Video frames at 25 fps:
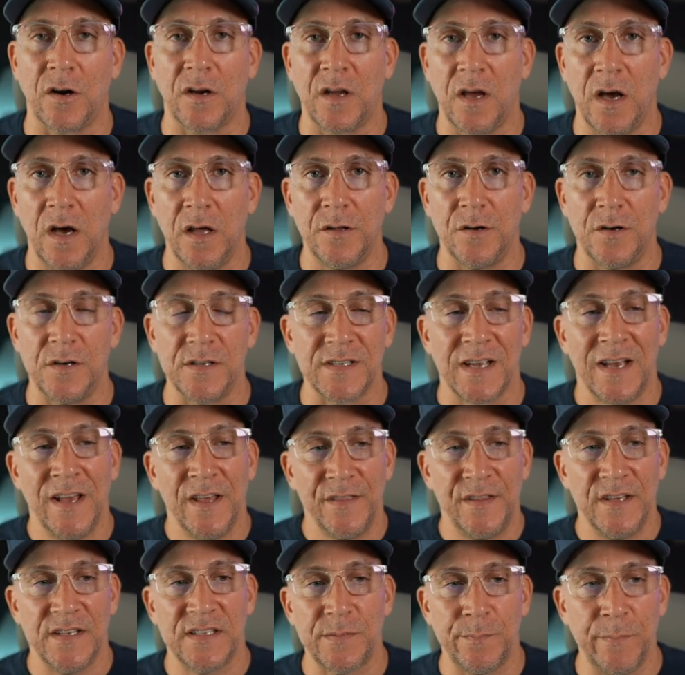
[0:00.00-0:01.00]
our colors,
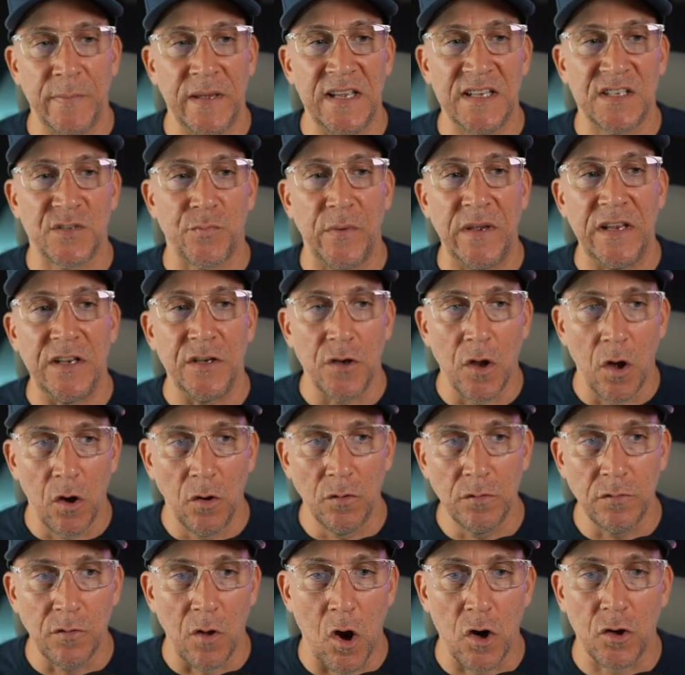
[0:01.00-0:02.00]
this means we no
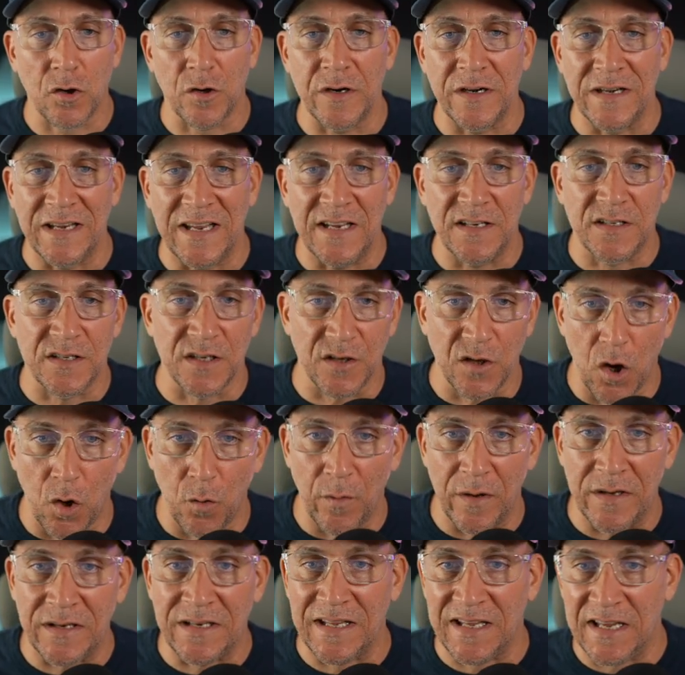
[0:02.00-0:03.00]
longer need to
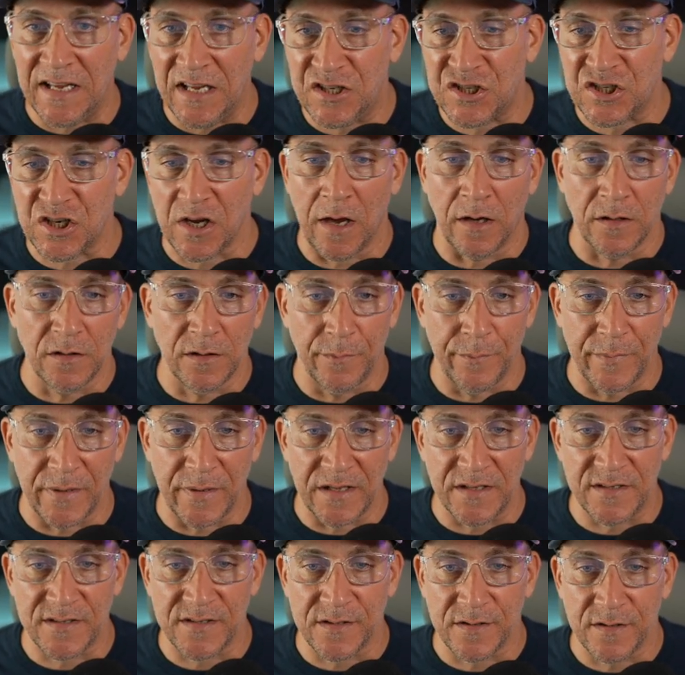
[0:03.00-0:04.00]
go in each
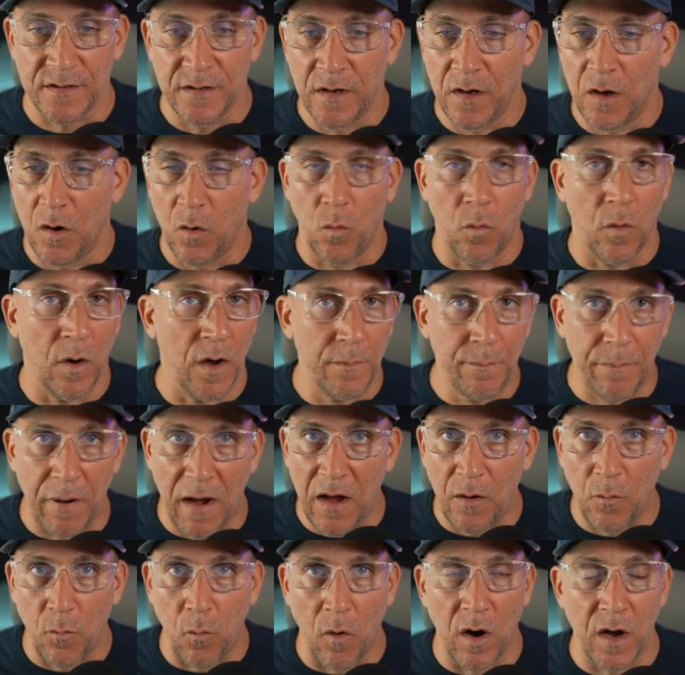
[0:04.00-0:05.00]
element one
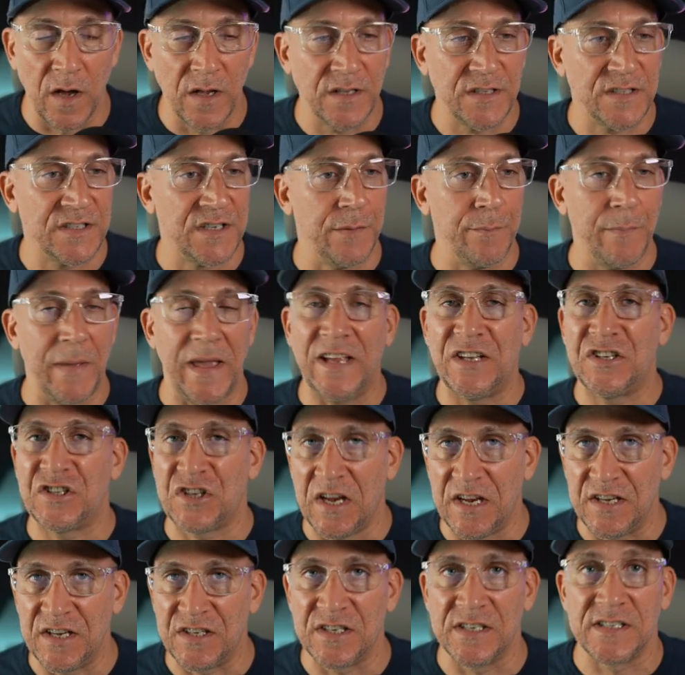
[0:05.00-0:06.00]
by one to make
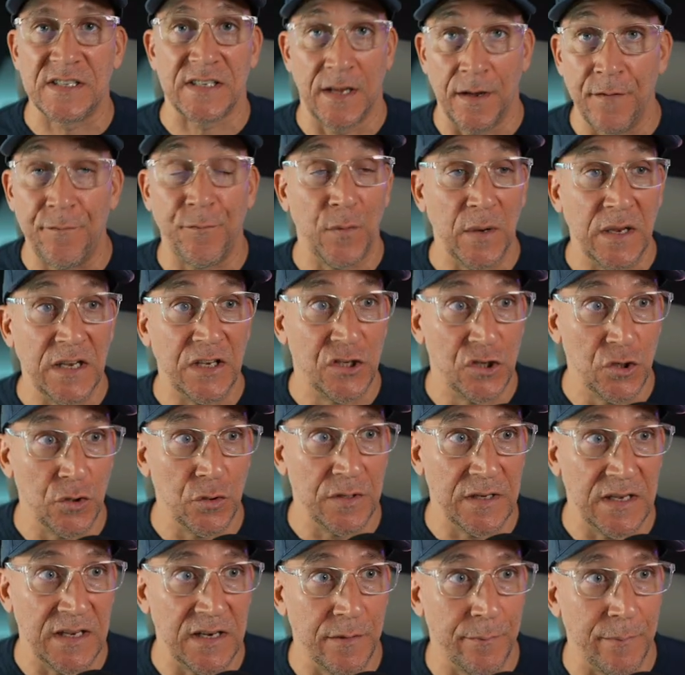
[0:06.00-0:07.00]
changes. If we do
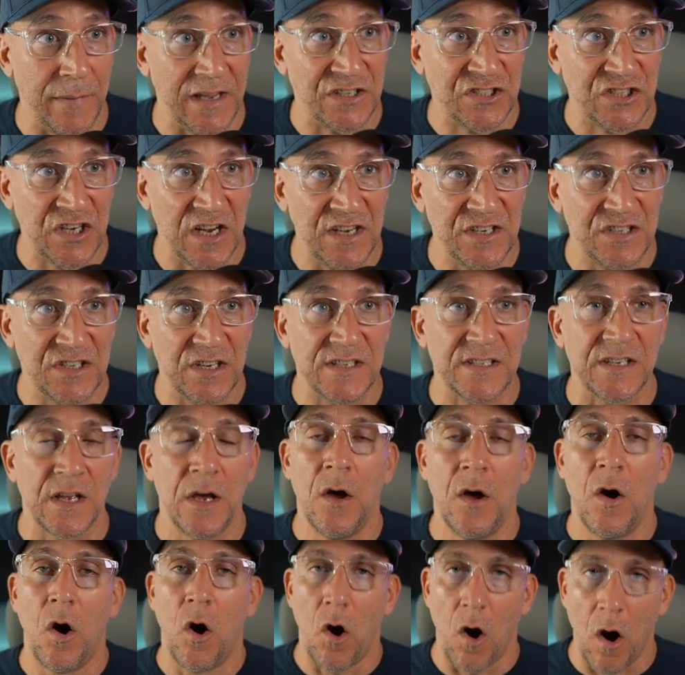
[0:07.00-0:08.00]
need to make changes,
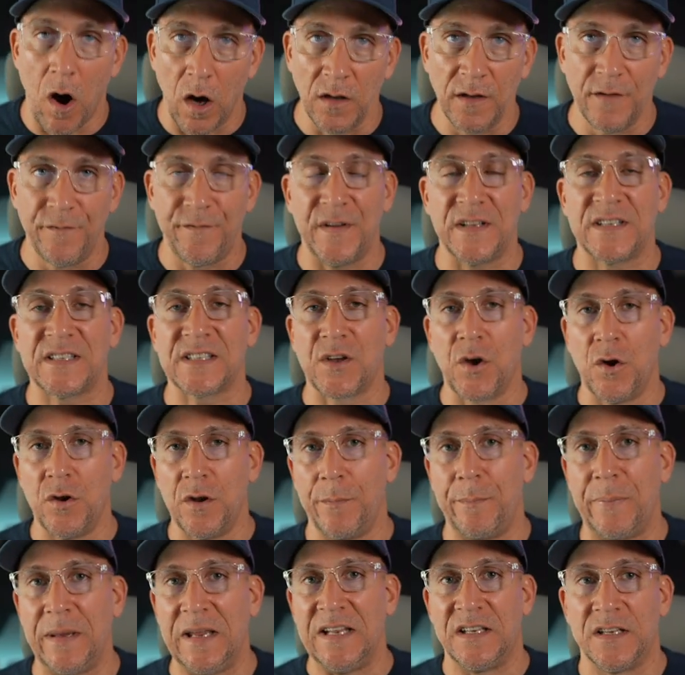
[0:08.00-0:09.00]
all of it's going
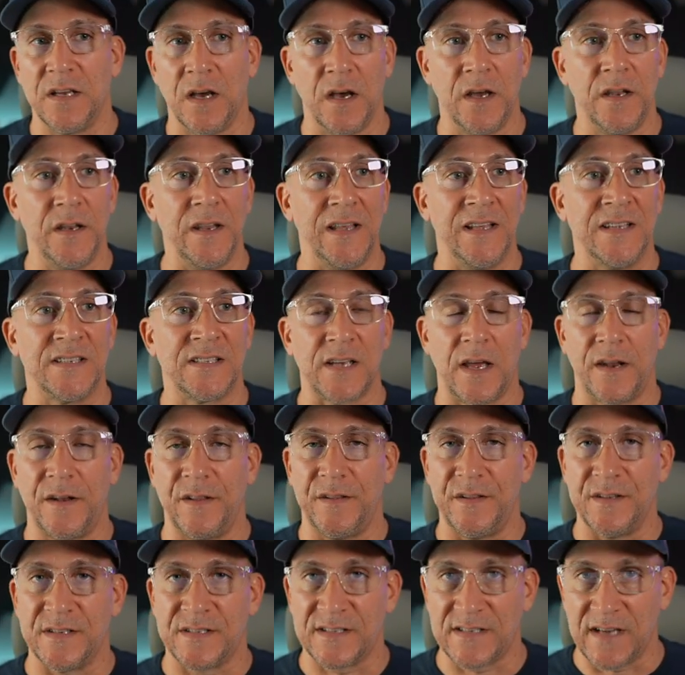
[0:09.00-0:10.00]
to be done inside
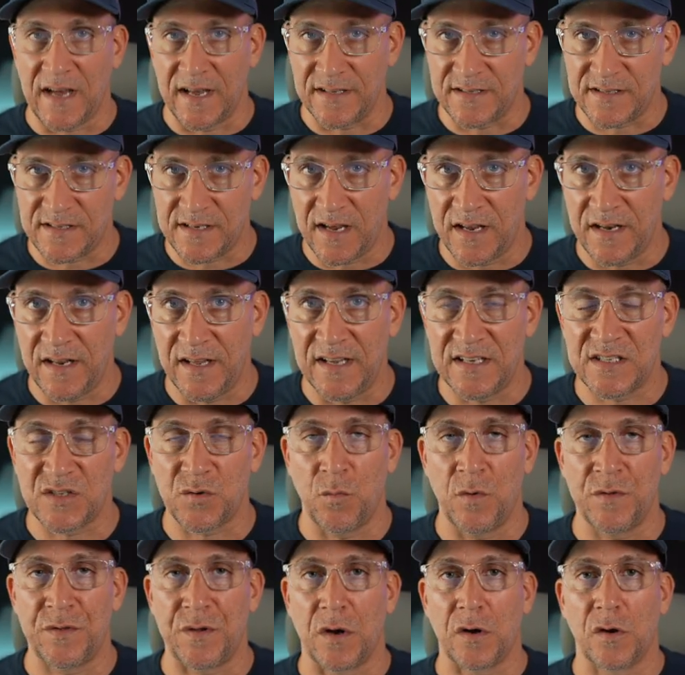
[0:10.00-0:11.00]
of the site settings
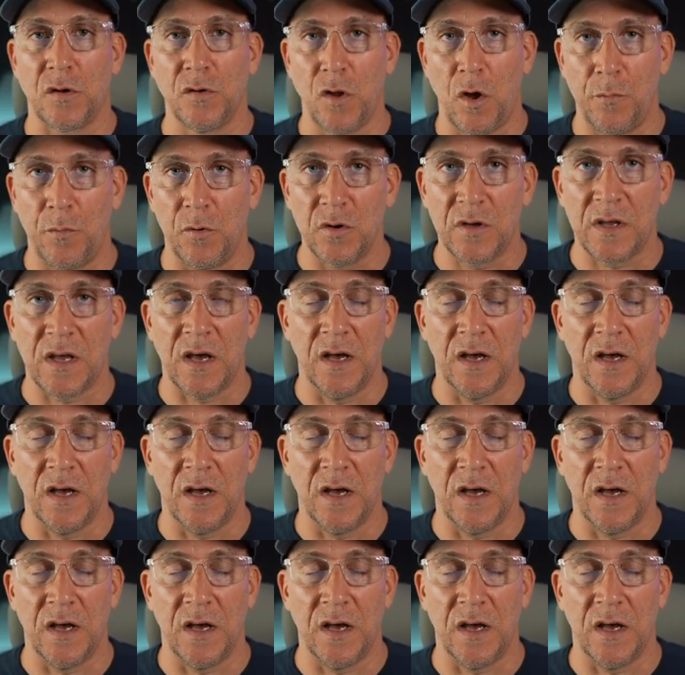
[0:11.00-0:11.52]
with our global